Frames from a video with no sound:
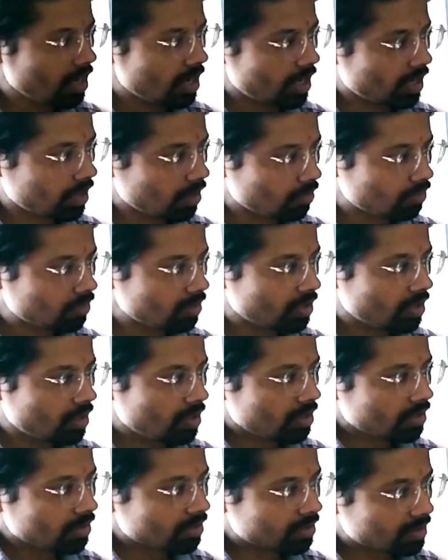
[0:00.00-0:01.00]
Around
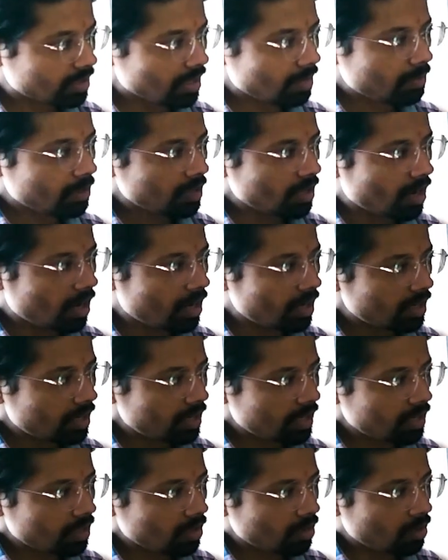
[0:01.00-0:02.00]

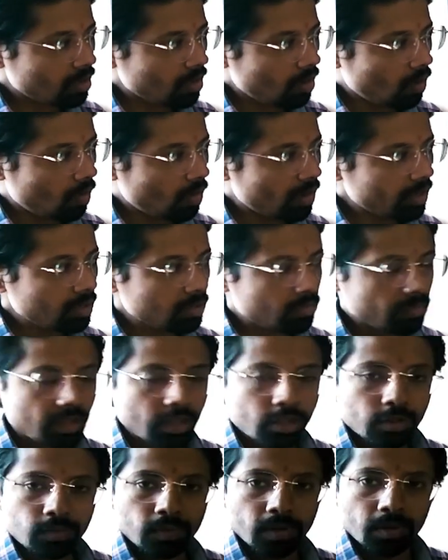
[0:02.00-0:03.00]
700 oil
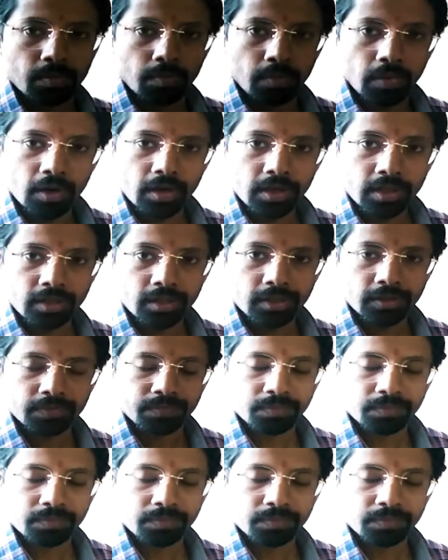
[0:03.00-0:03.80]
wells were burnt,